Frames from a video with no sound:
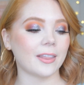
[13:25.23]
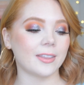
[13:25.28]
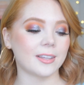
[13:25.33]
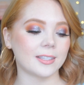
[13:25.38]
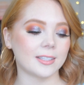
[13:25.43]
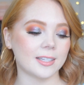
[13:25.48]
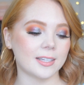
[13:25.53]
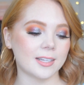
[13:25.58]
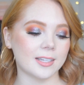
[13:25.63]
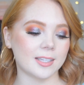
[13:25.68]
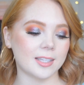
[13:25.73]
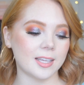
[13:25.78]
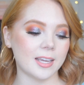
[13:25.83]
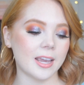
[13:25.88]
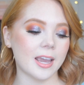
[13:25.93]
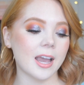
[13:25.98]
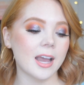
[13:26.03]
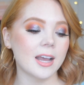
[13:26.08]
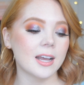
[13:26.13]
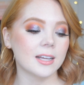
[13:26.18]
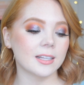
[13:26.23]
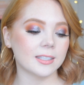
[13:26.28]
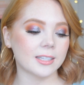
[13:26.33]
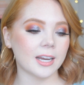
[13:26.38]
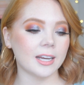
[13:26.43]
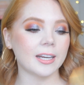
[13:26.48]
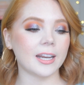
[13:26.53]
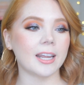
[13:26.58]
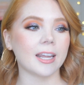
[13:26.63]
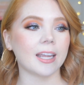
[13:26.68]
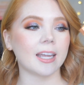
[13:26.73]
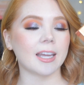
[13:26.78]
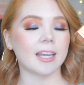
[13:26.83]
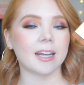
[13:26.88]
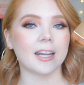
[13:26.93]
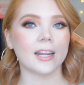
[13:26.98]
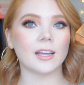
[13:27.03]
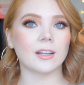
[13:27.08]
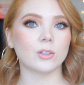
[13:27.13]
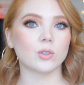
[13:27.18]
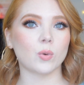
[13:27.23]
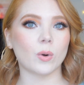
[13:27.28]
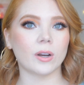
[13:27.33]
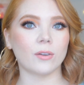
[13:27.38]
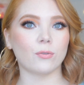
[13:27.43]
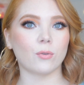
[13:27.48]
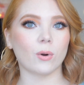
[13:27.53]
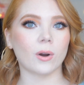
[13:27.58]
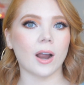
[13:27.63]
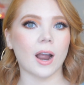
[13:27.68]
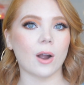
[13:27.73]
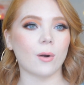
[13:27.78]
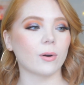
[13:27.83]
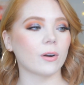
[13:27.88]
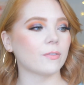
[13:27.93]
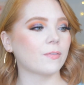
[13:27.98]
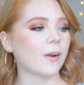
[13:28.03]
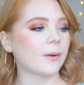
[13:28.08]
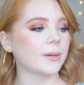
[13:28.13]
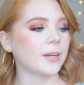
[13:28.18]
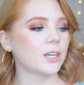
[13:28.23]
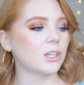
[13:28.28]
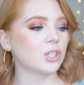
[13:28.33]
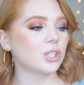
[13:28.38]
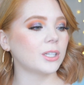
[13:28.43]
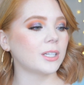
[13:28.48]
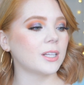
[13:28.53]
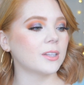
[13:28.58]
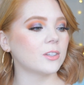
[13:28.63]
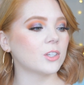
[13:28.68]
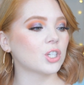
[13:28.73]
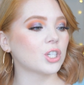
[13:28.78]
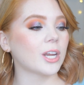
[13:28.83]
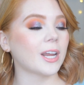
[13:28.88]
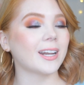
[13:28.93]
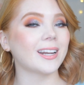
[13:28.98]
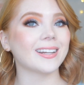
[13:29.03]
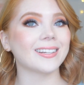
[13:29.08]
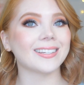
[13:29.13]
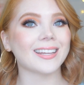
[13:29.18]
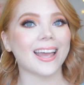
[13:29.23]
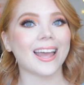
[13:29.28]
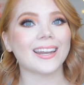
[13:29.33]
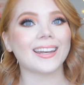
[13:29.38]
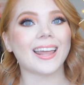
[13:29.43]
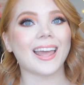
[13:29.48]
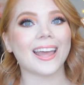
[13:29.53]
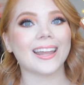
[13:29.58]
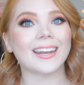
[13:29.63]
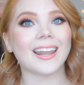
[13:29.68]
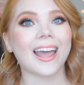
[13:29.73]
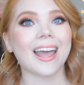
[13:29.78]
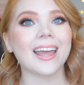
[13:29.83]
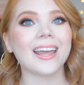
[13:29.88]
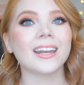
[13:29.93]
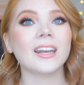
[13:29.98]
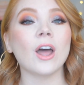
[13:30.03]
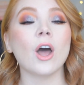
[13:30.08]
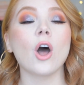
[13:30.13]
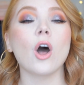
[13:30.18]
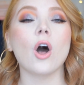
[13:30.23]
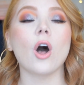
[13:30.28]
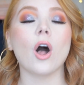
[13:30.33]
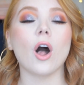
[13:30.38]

This is the Stay Naked 24-hour foundation in the shade 10 and N.